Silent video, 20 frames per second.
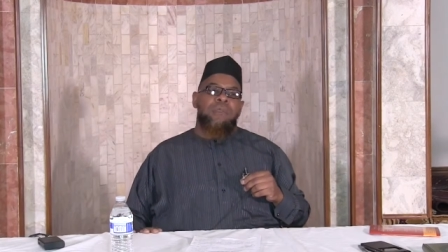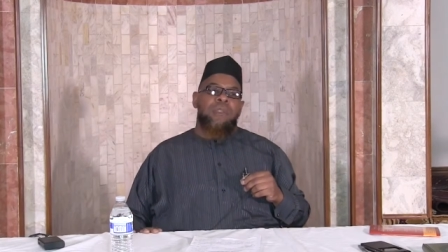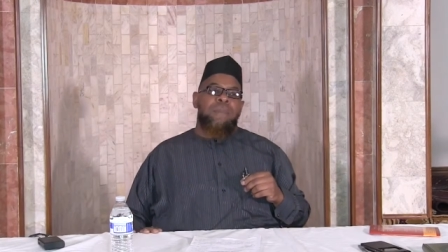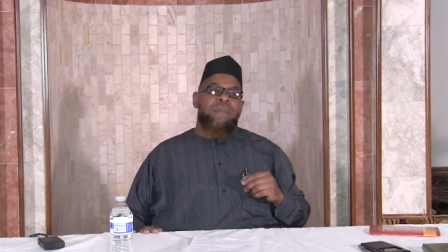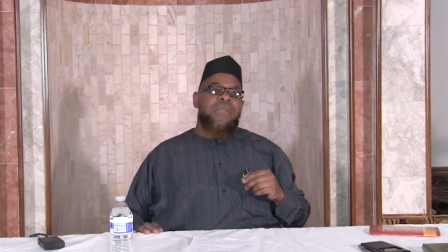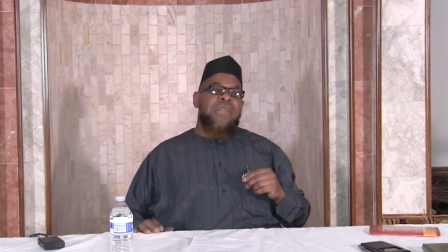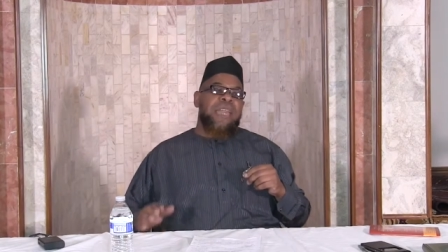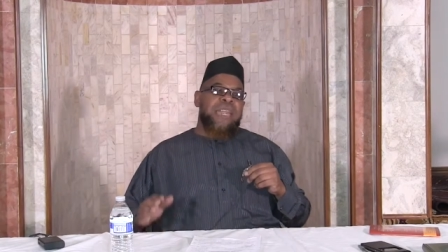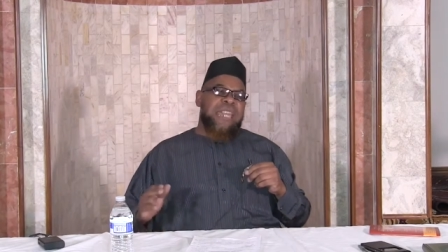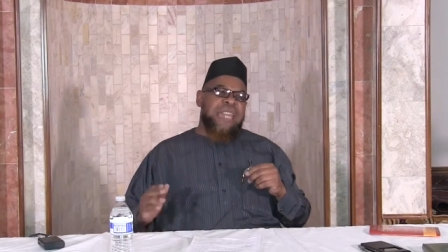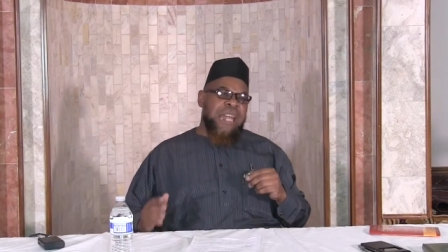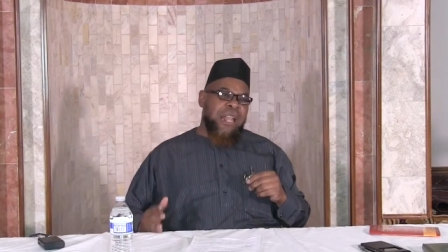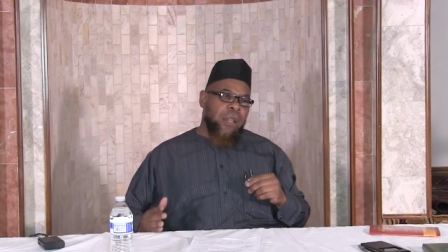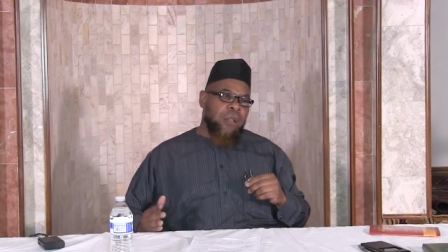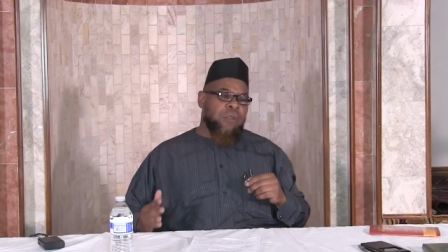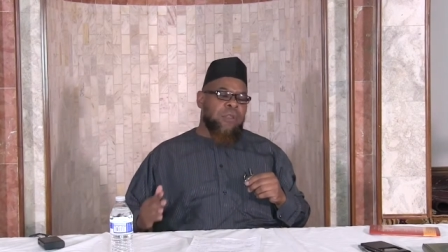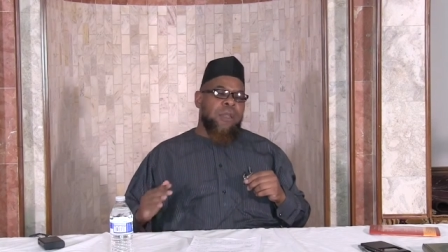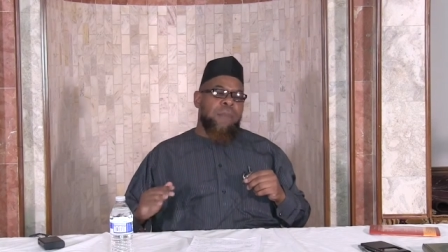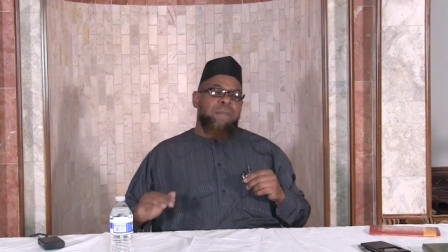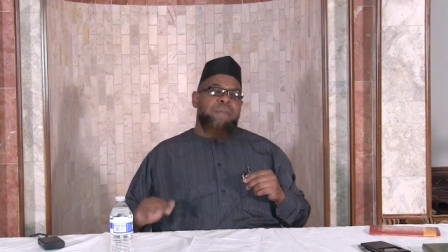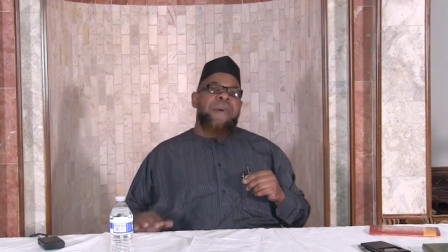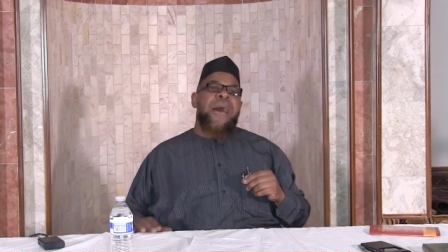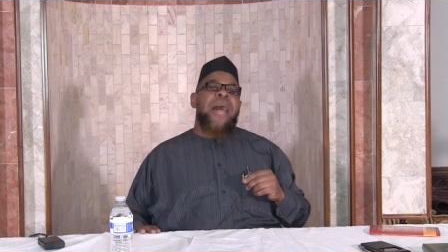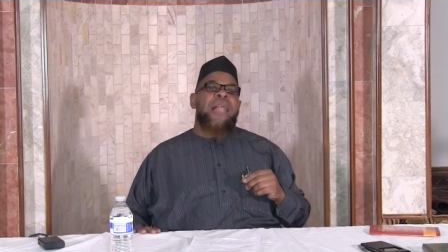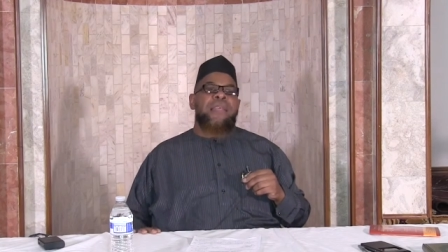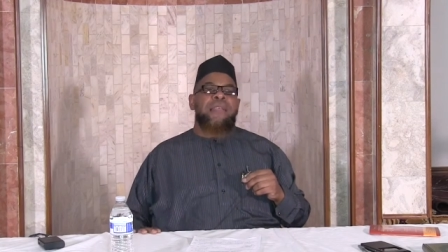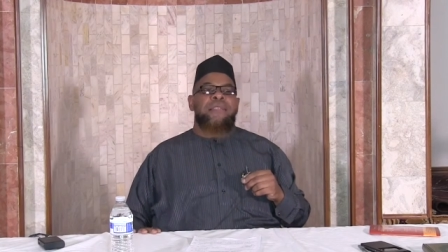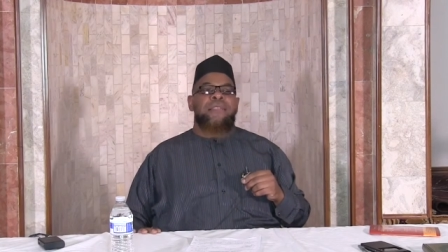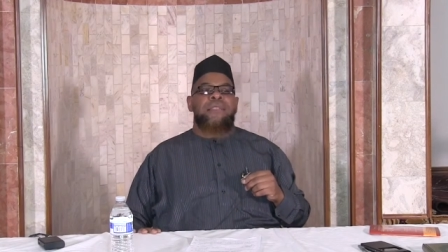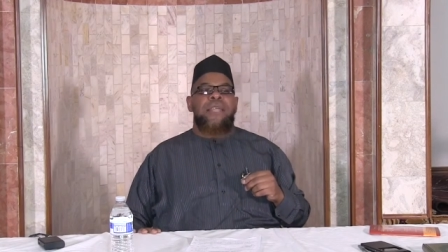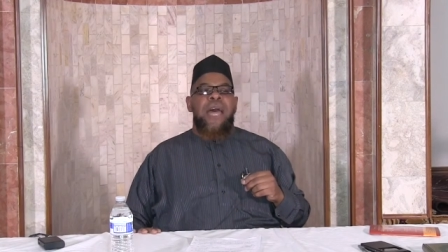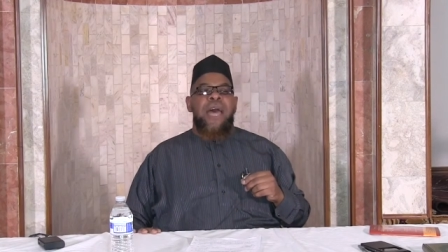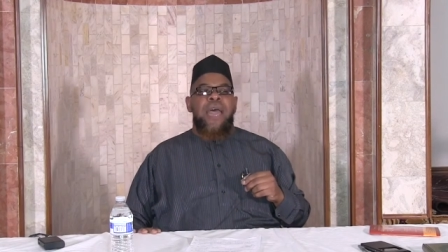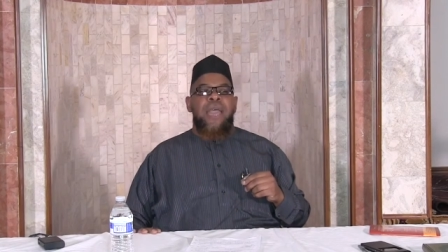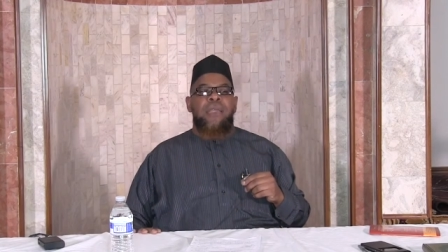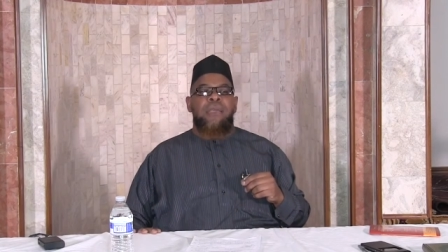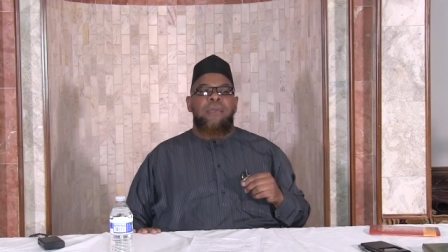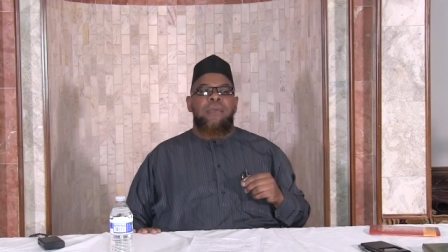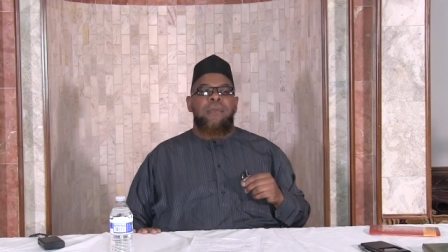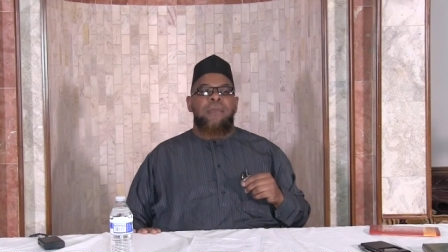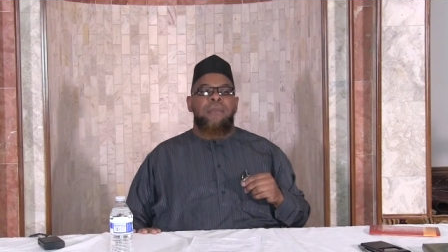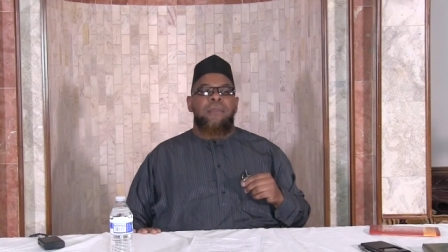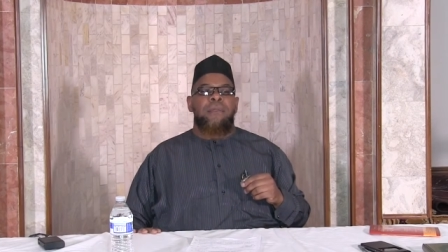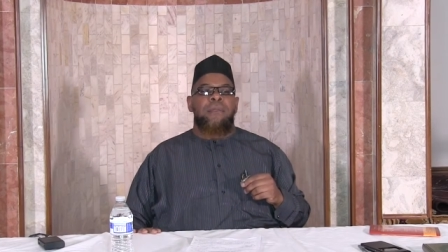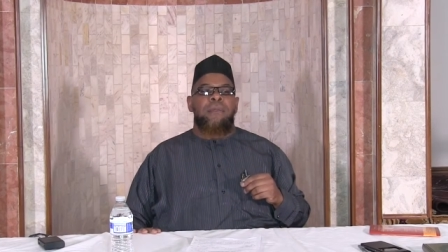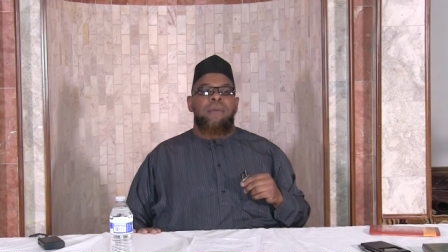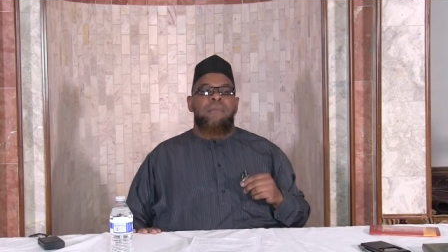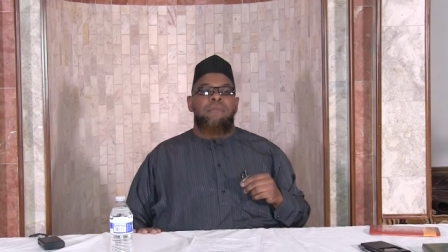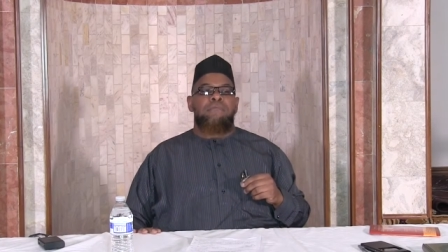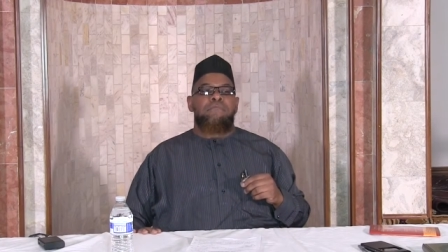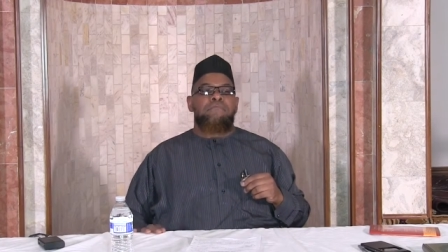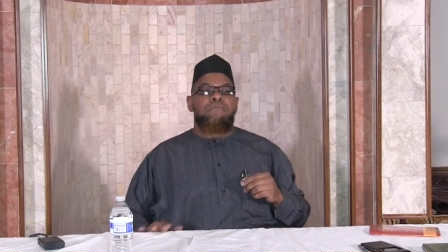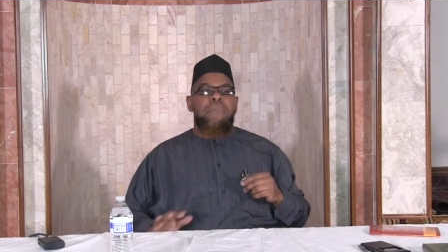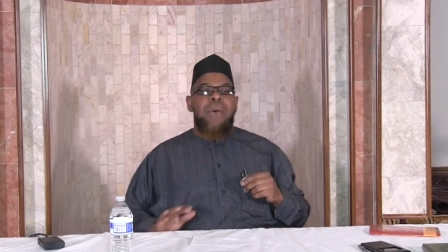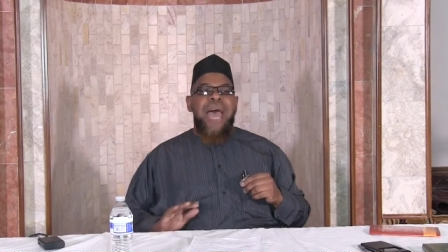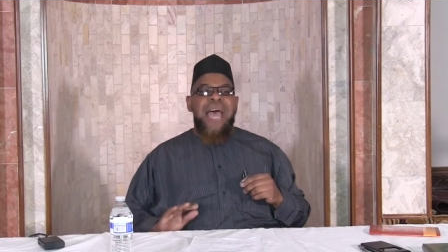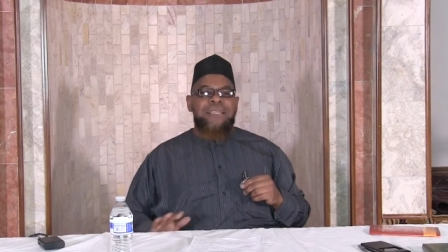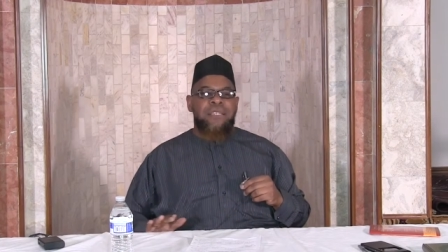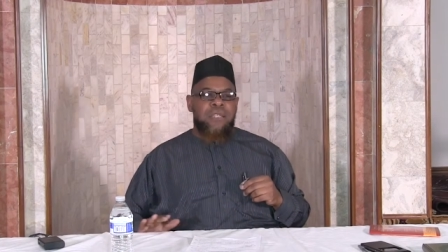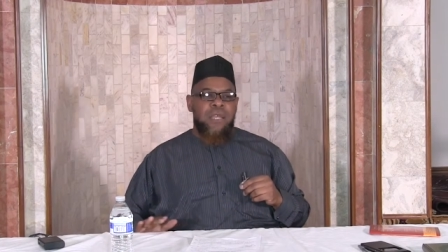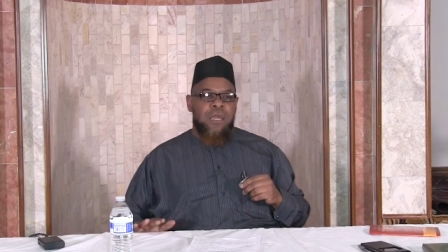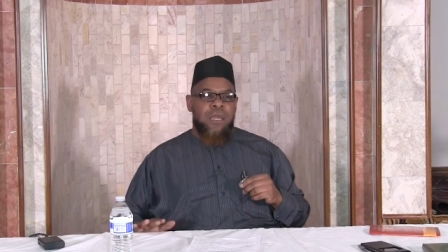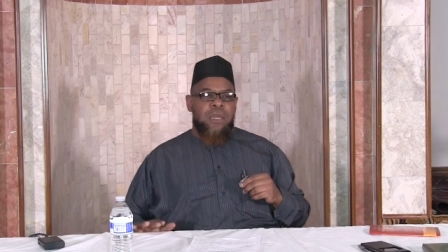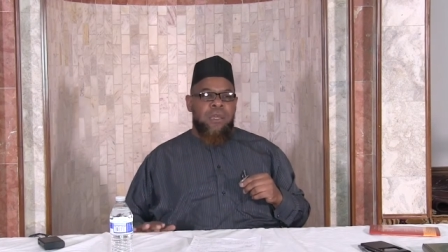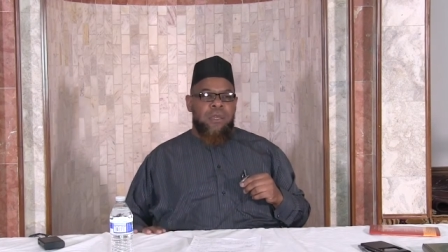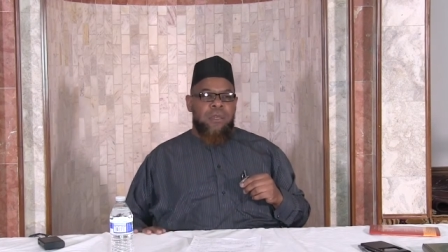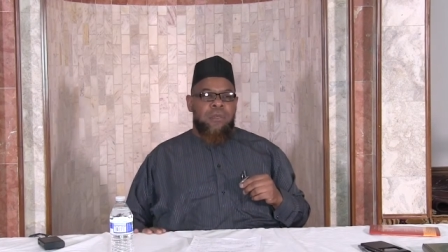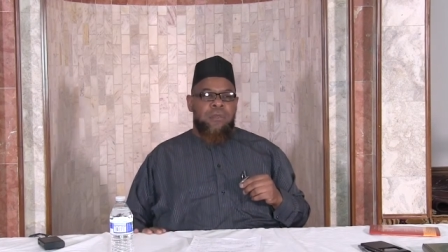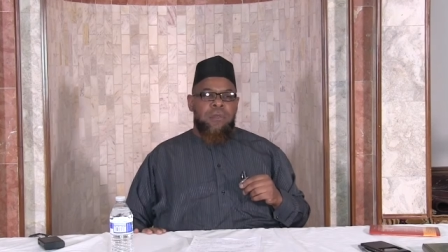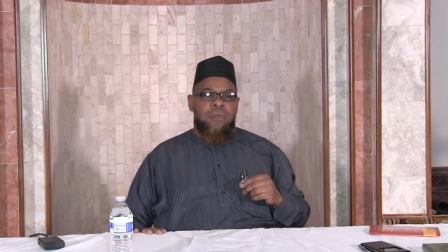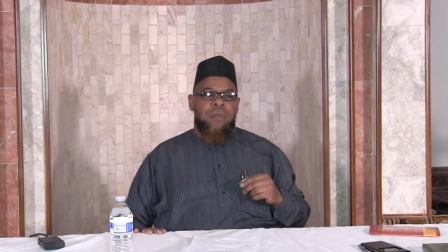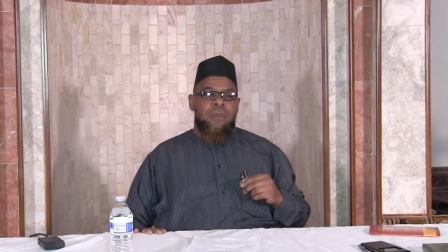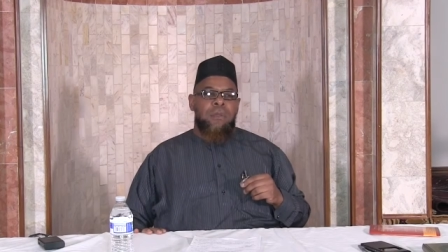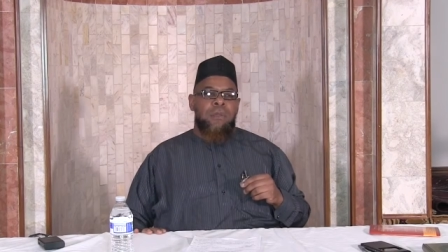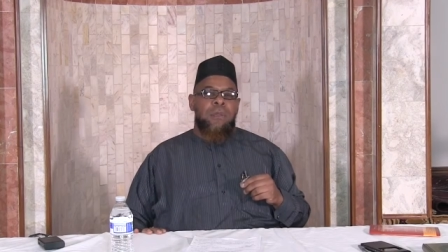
They're being killed in Palestine massacred